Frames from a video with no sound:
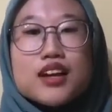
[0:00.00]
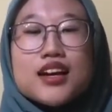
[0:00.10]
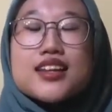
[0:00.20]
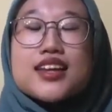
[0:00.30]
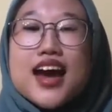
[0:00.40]

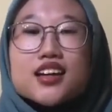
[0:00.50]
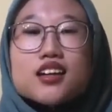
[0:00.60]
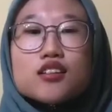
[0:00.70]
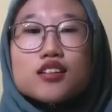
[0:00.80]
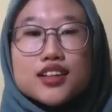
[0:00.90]
The
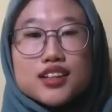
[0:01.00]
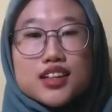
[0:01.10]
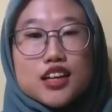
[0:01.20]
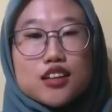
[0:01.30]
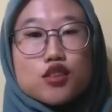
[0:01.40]
angle
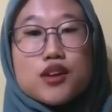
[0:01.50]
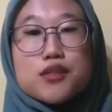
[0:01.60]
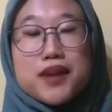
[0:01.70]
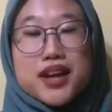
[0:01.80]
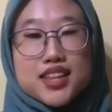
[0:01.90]
indicator was
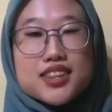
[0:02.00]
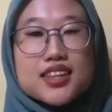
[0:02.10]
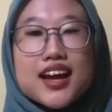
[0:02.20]
placed